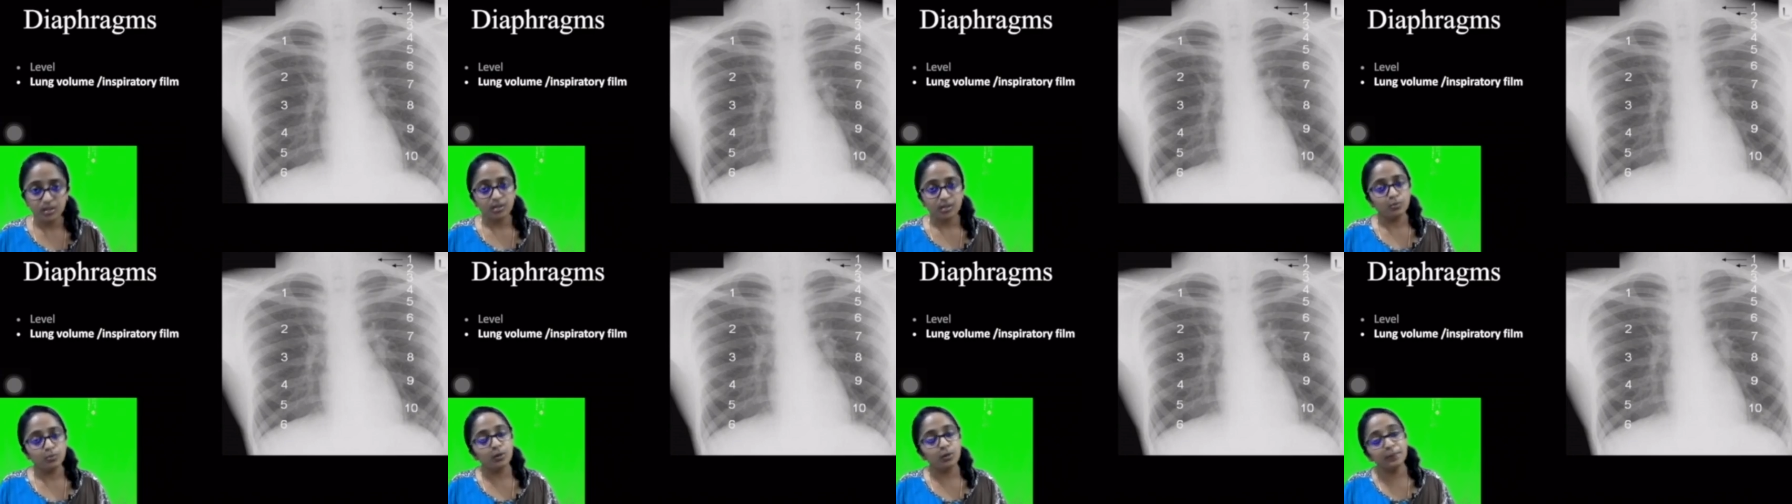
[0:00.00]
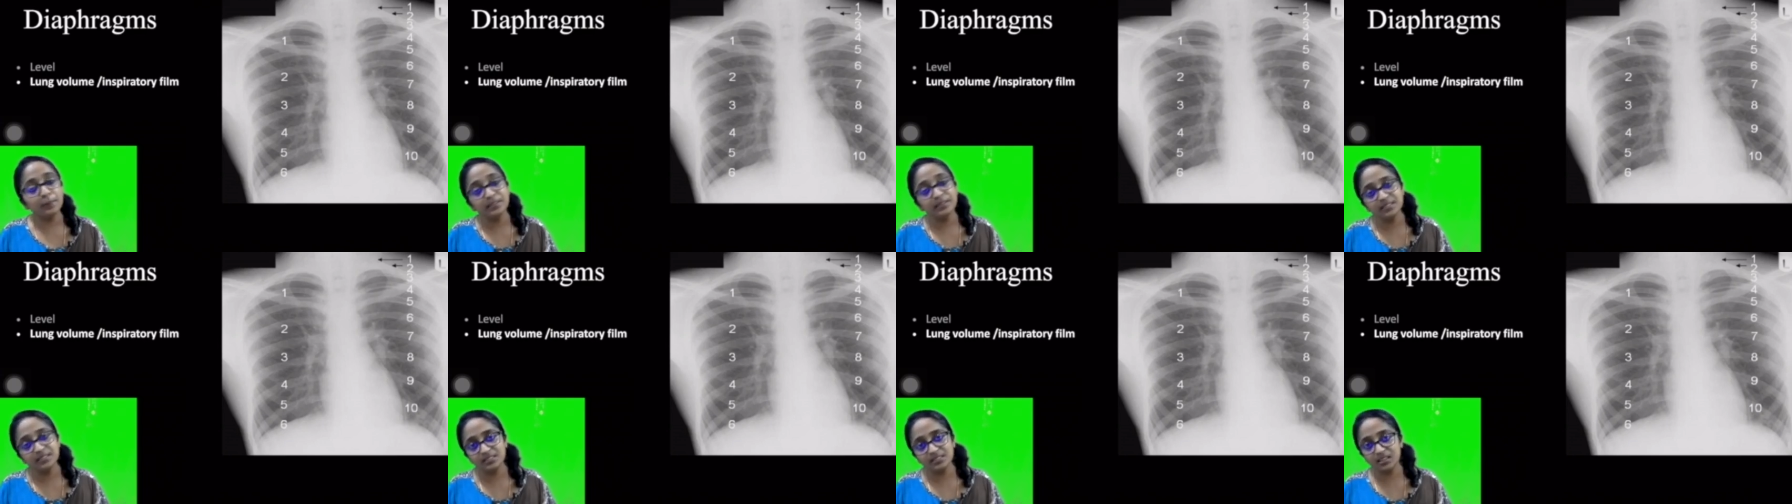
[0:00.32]
will
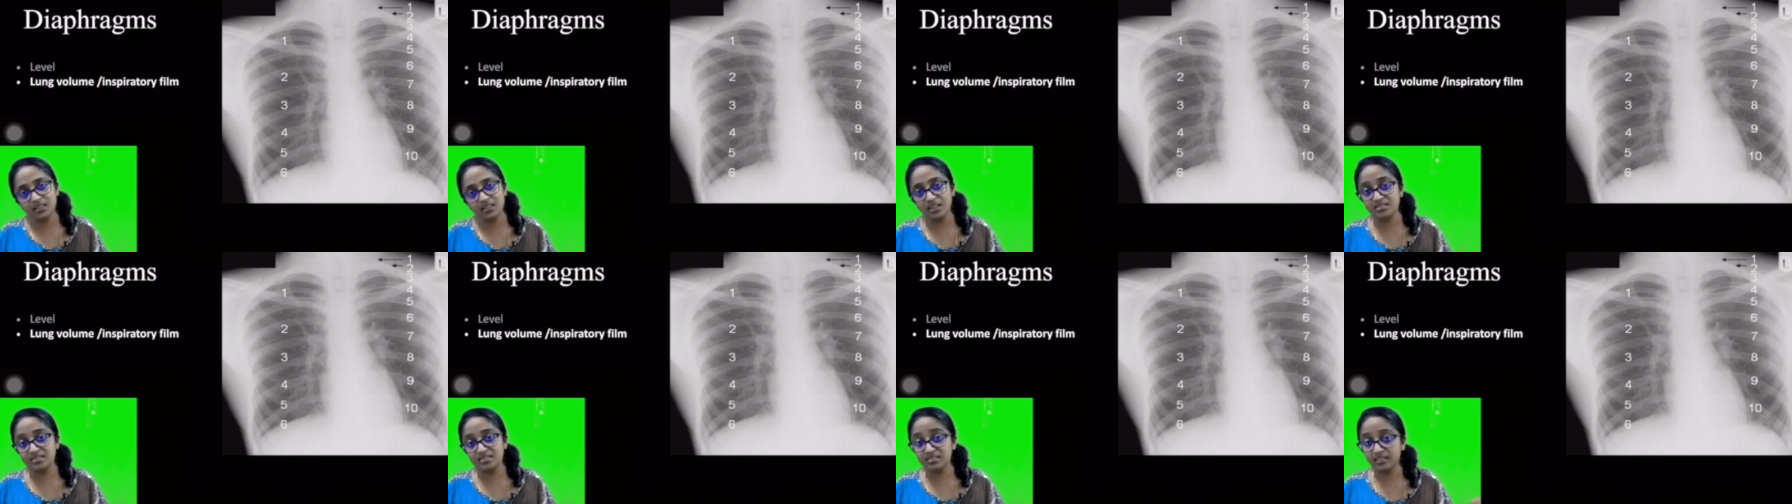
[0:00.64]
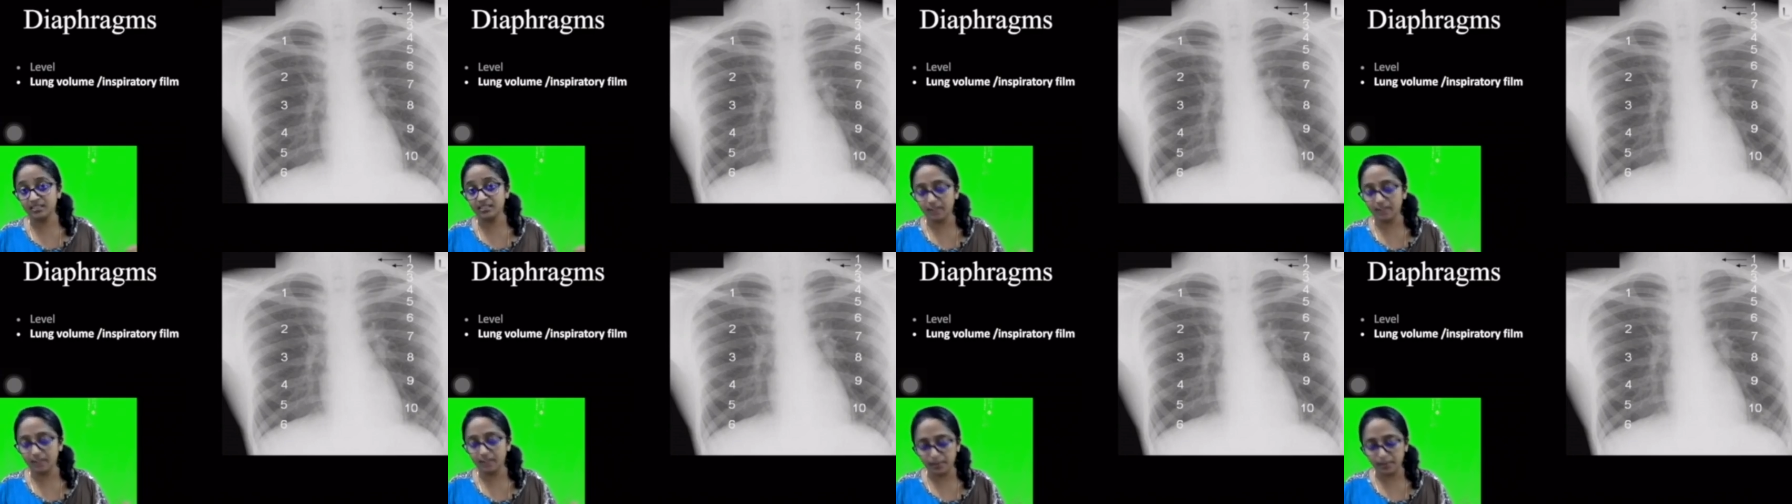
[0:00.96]
be discussed in
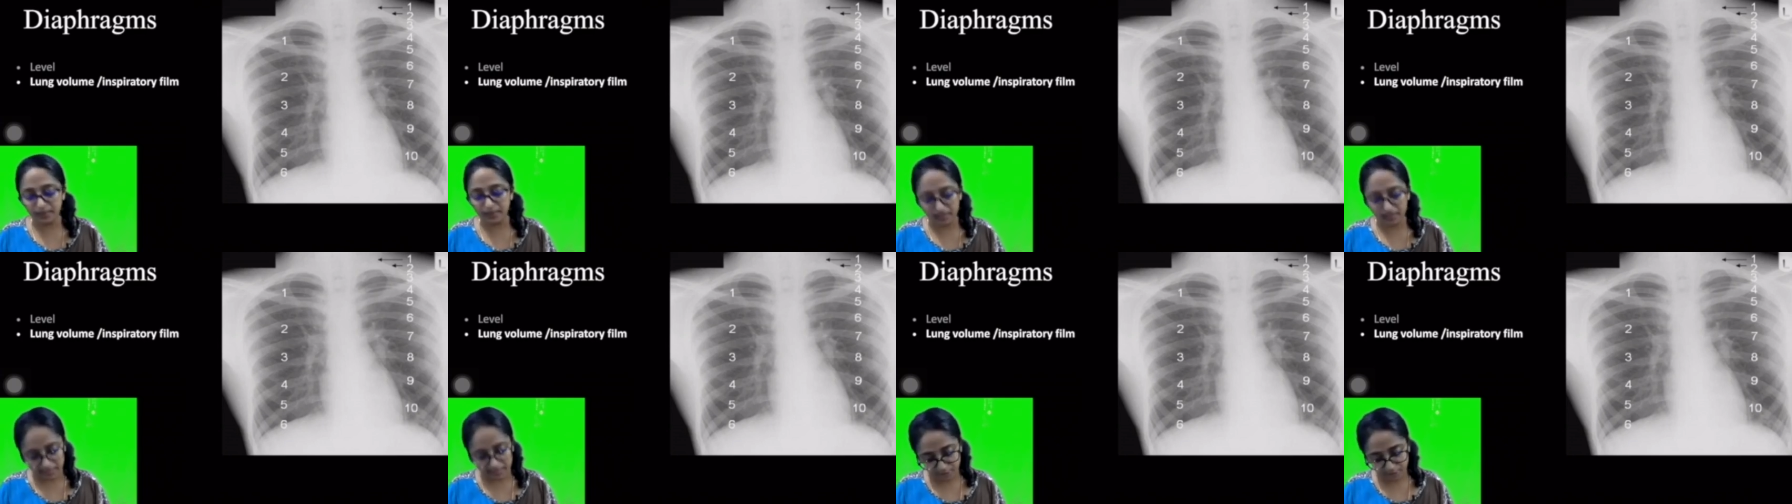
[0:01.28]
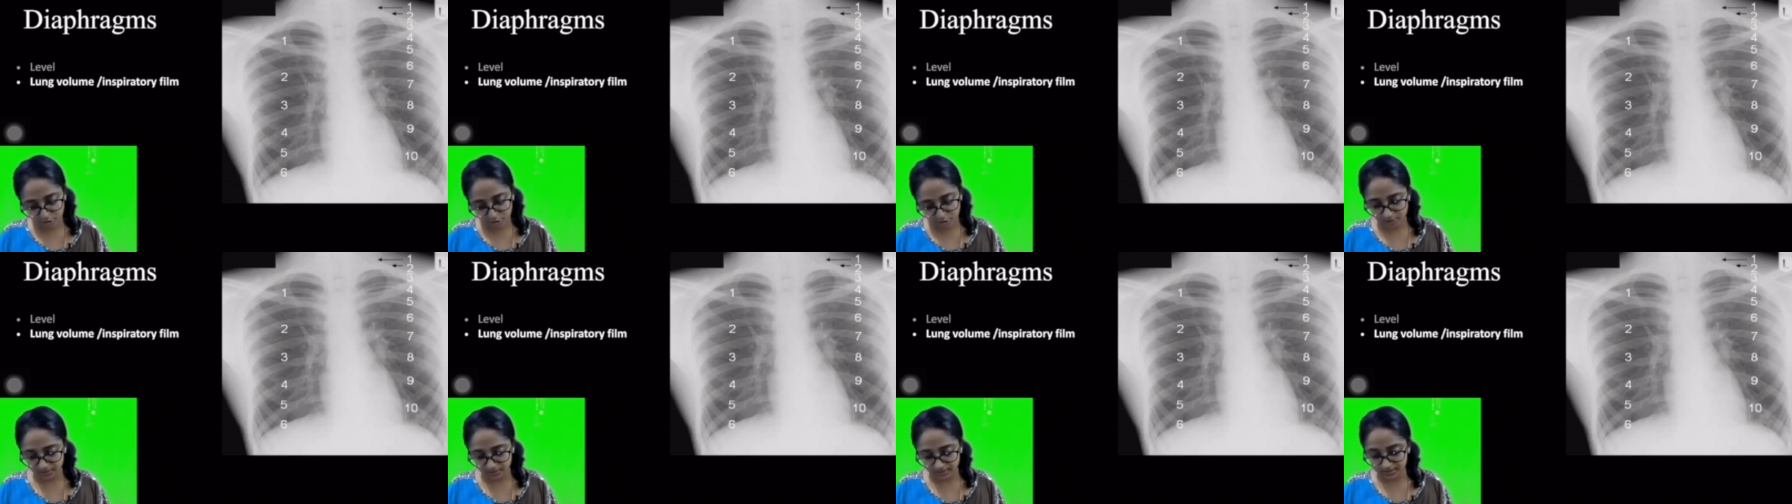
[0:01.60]
the coming
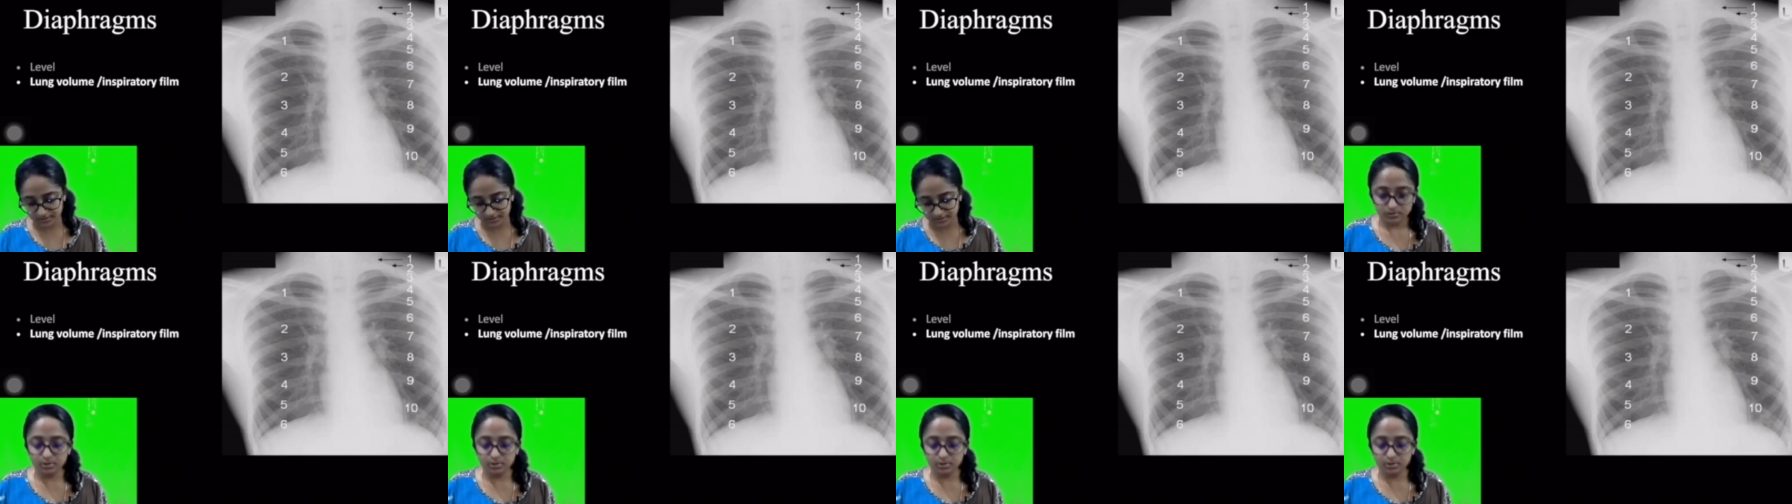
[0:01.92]
lectures.